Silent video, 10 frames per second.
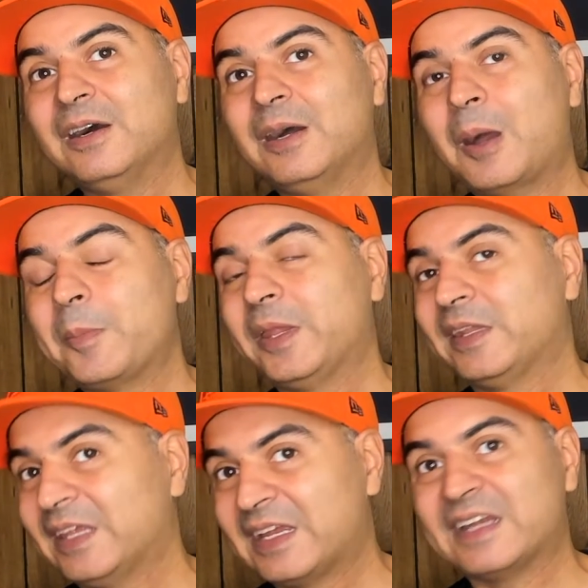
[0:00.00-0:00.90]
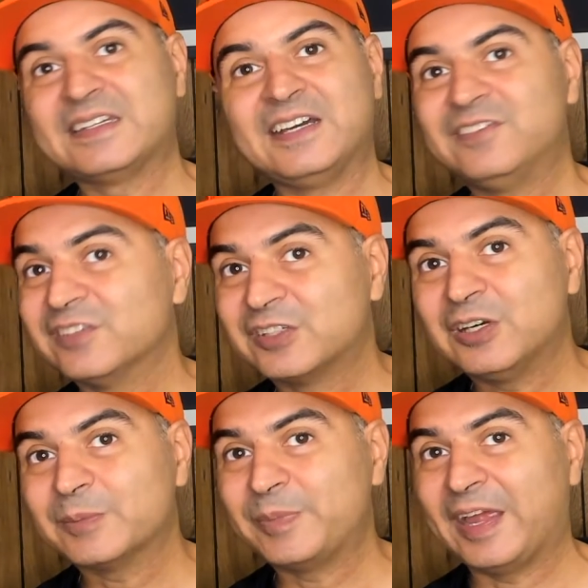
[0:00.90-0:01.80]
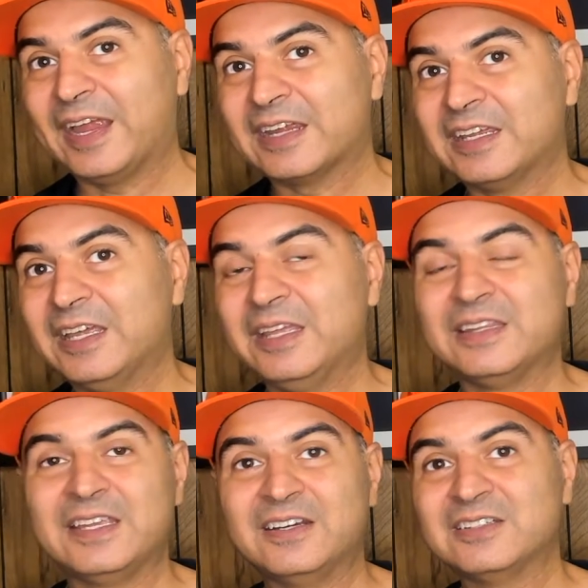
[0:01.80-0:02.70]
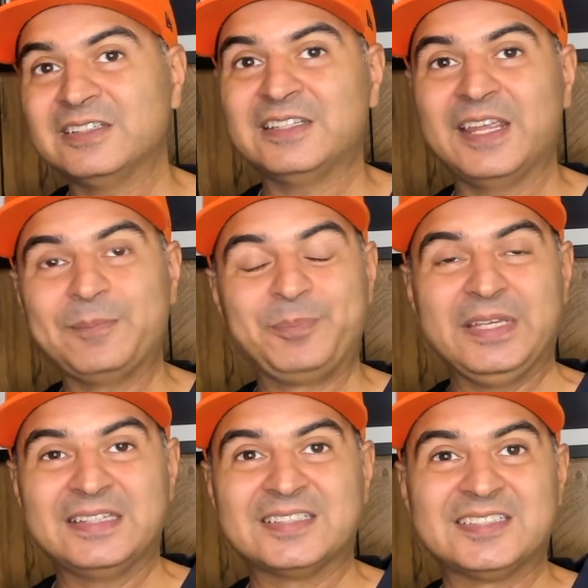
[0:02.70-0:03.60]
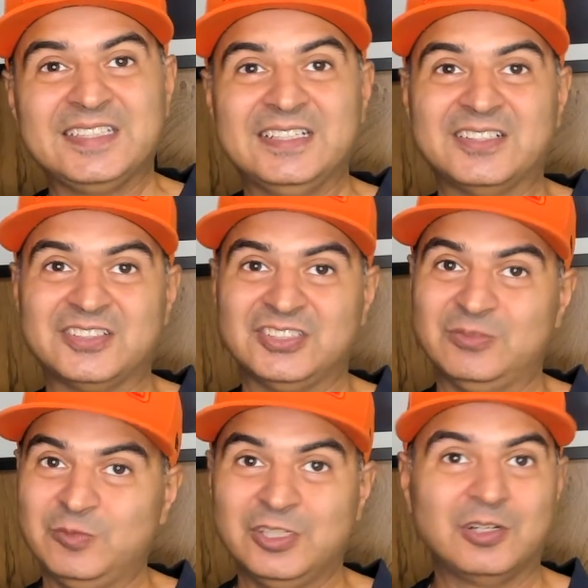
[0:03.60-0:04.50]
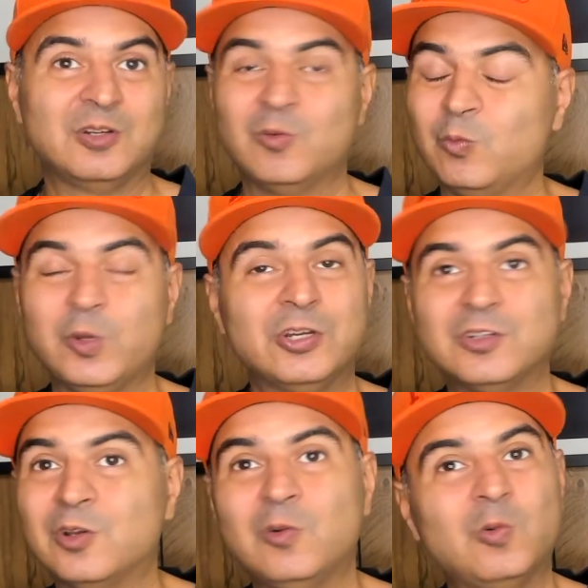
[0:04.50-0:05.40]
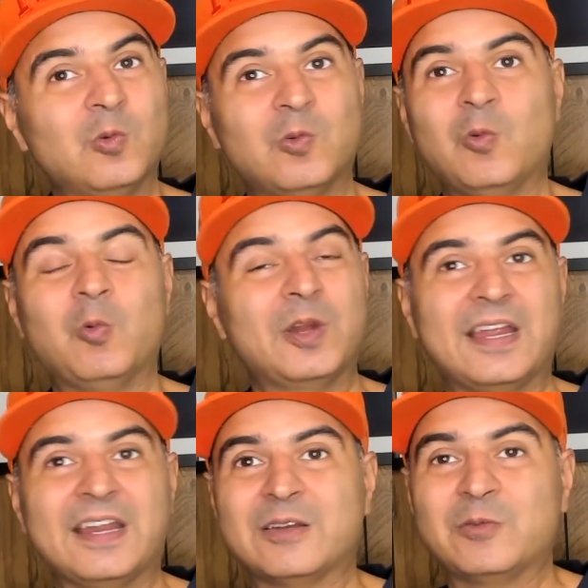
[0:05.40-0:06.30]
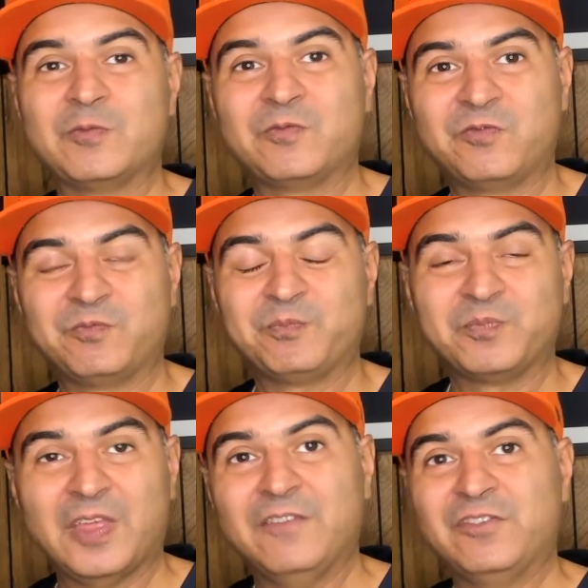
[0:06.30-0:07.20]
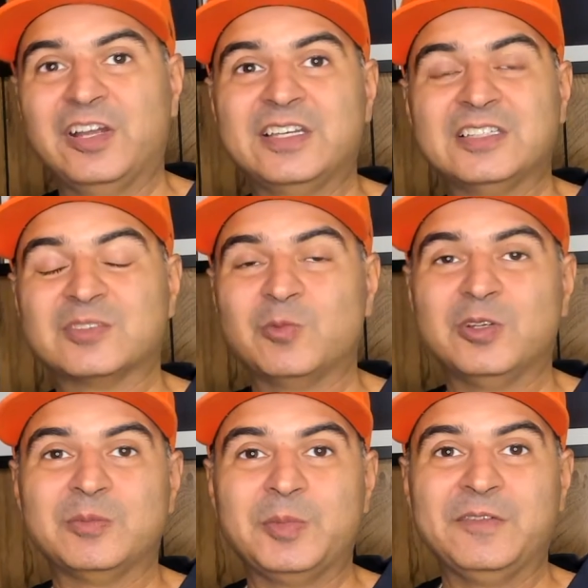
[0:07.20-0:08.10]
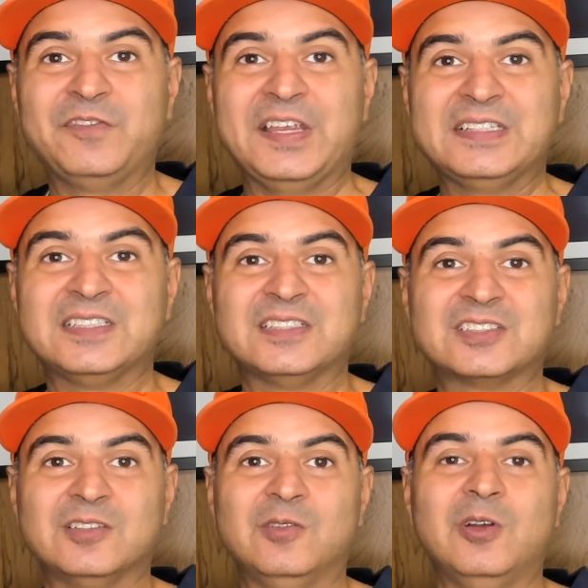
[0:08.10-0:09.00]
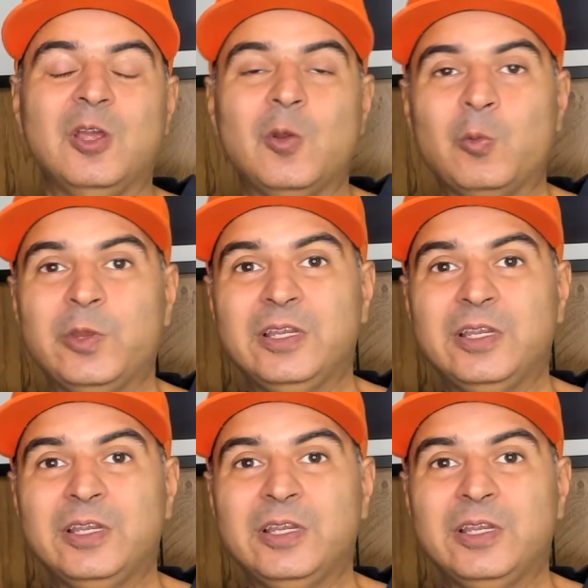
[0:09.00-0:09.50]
I mean, they got Dalvin Cook back, and they beat the Steelers, and you know, we don't know what kind of Vikings we're gonna be facing, so do